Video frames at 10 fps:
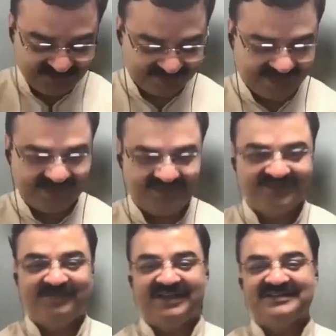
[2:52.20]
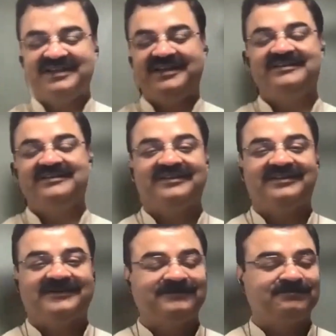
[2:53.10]
you, Deepanjali.
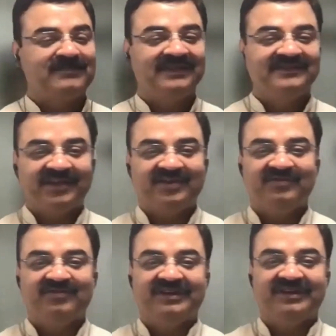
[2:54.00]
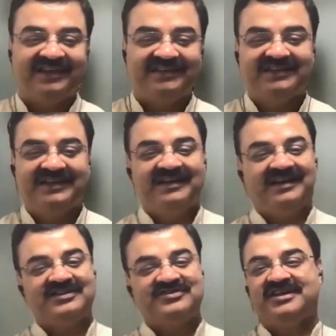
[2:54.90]
Thank you once again,
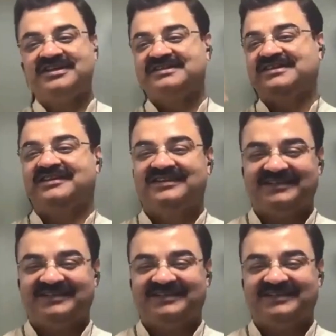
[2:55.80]
Shreekrishna.